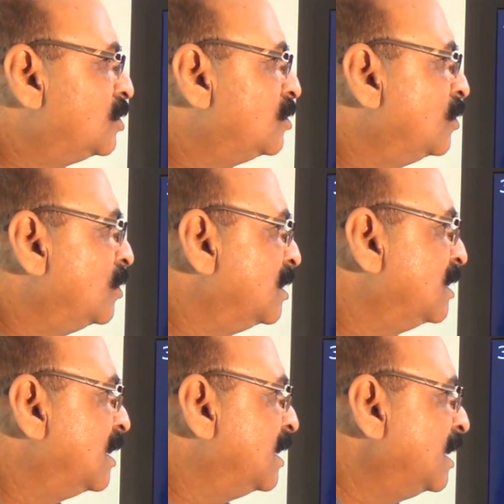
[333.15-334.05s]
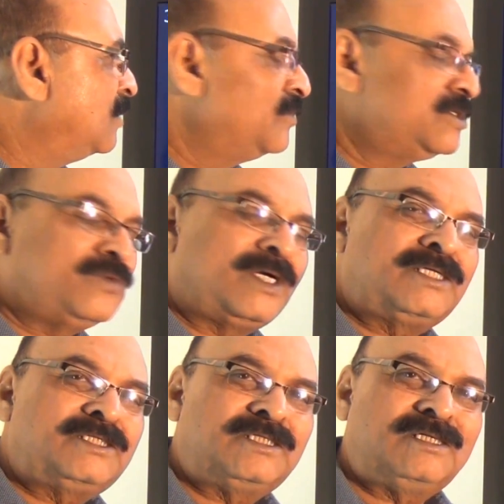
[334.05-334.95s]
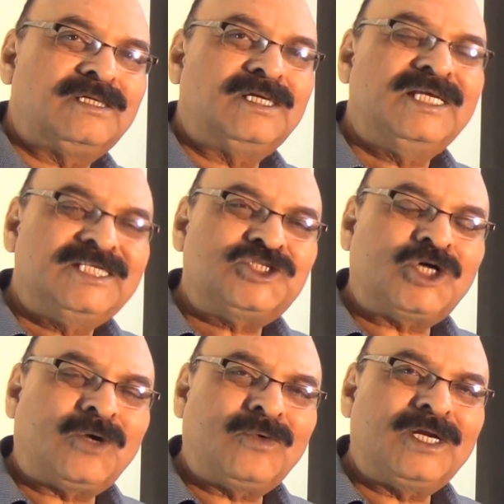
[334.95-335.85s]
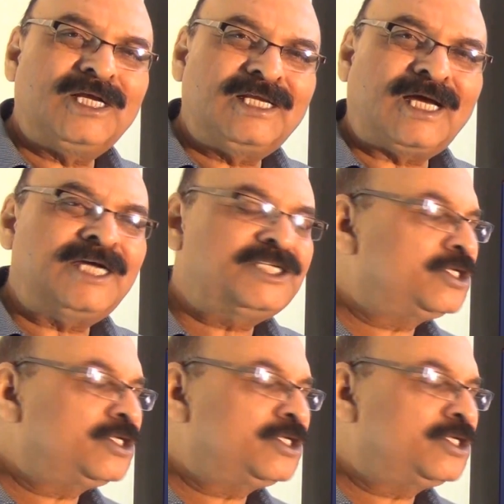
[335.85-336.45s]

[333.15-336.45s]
to the rain which was in shower, in light